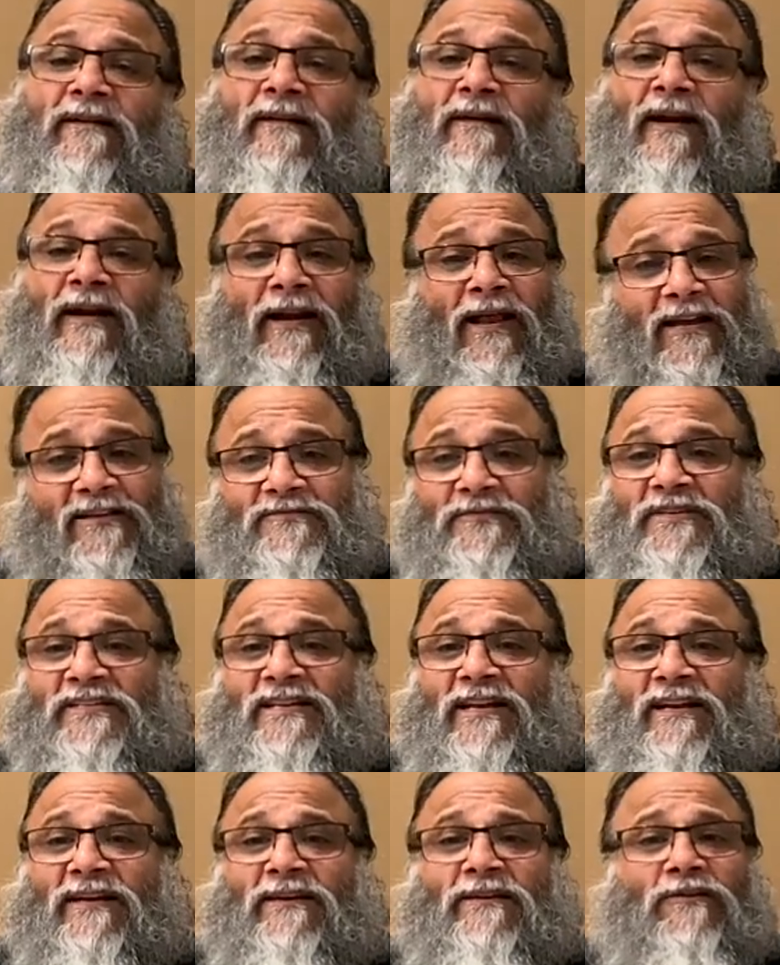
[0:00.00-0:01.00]
And as we
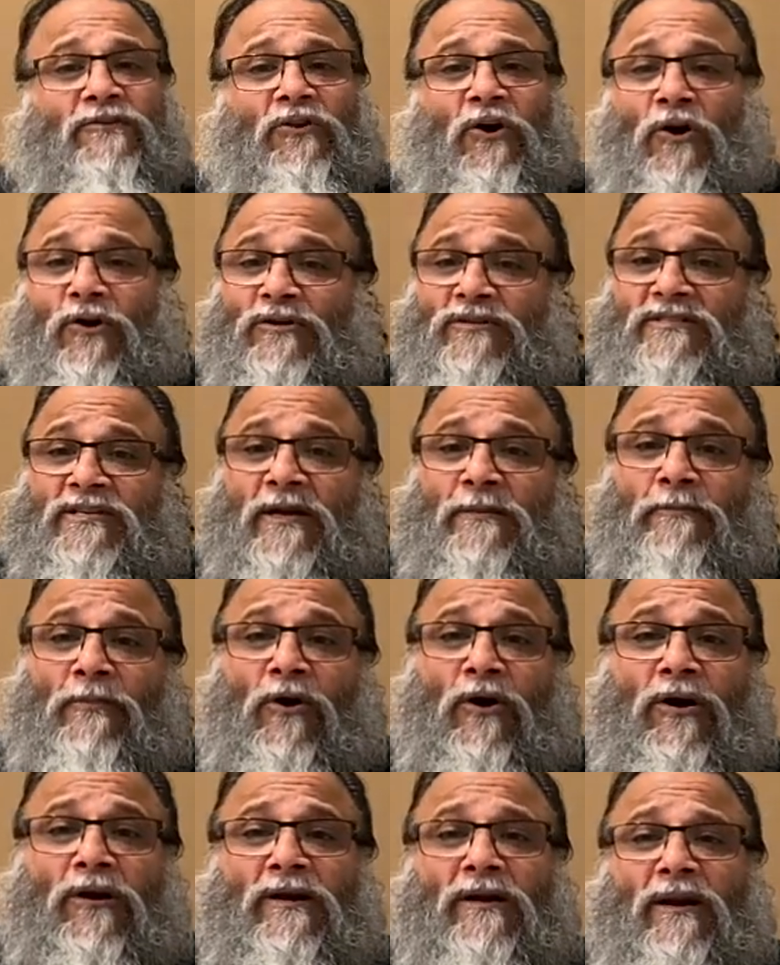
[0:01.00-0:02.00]
said, thoughts are
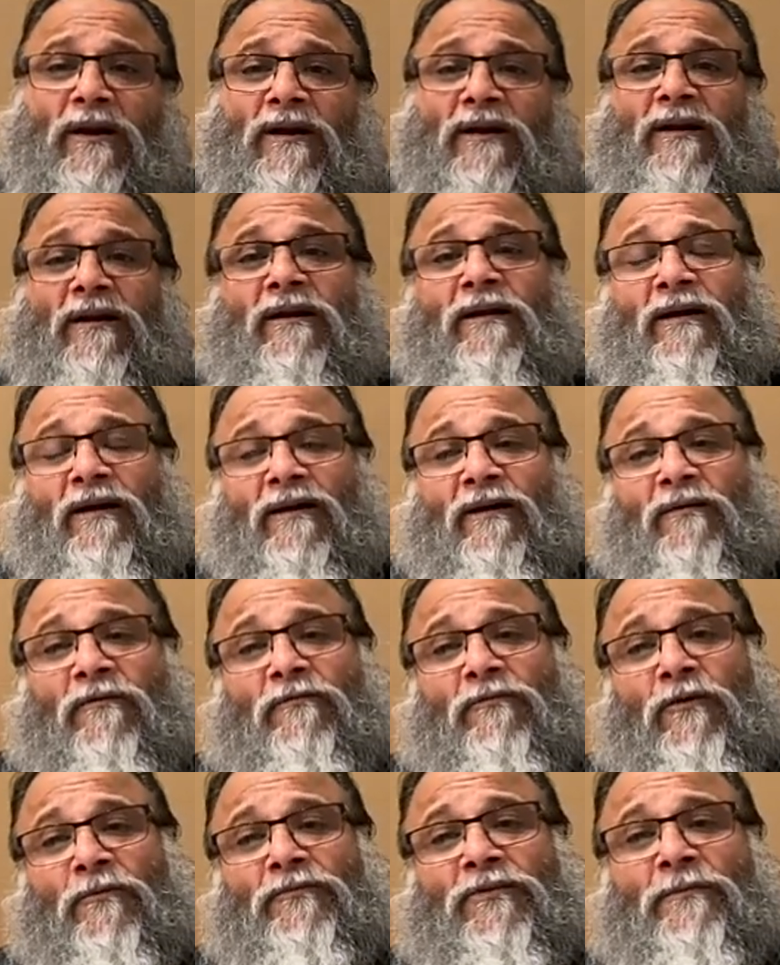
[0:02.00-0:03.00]
born
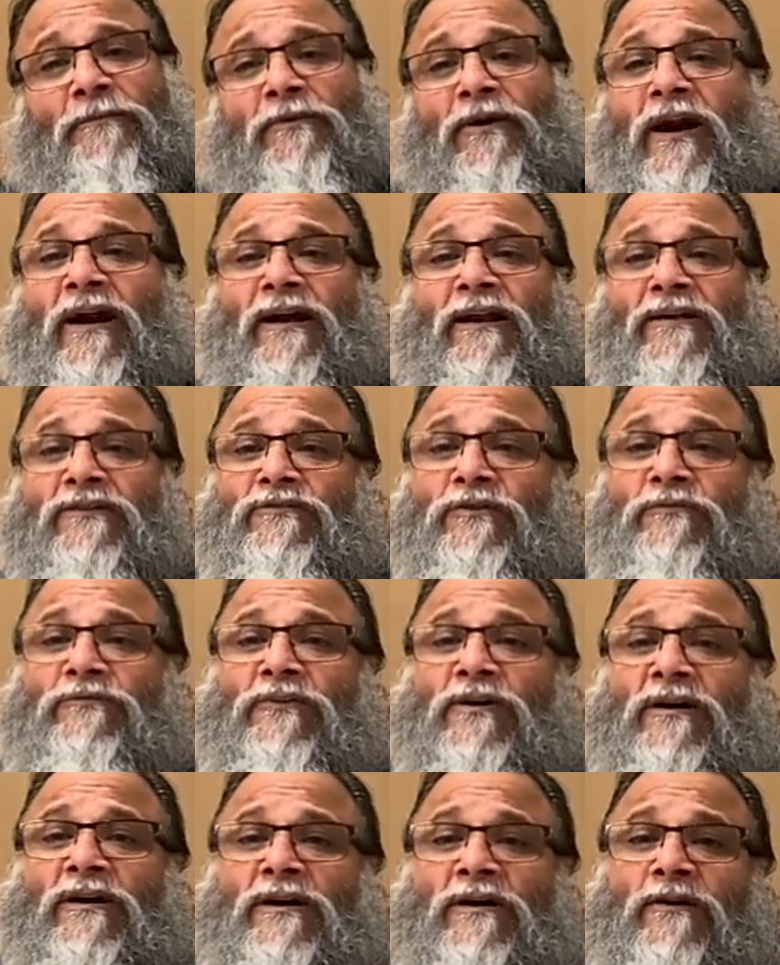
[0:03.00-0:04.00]
from the pranas of
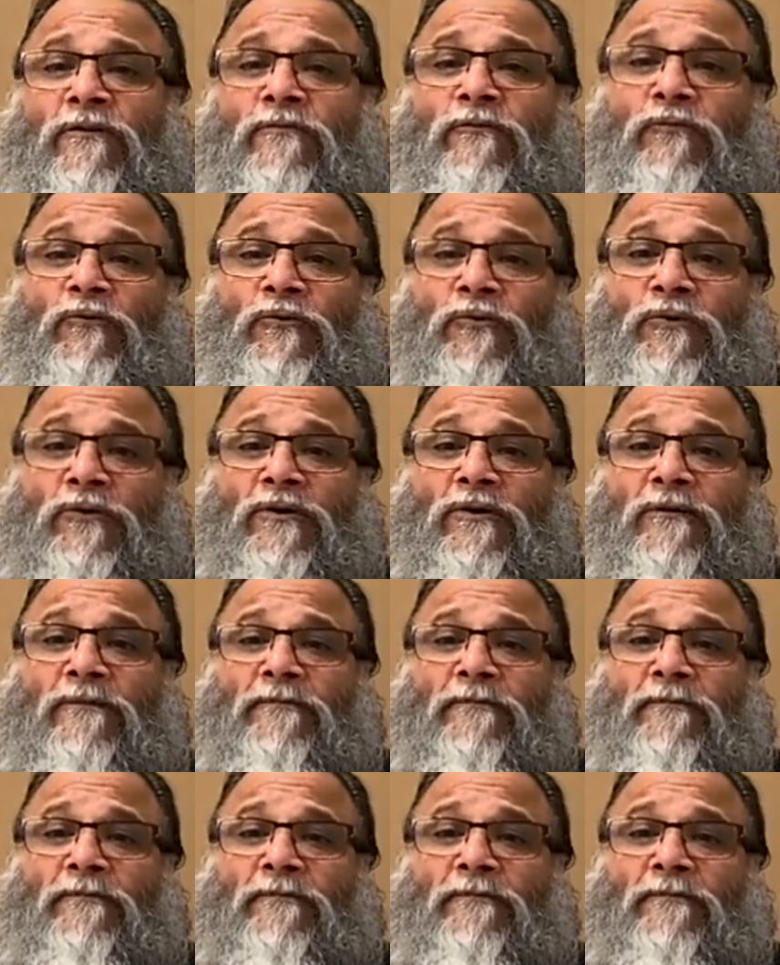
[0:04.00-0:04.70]
the food.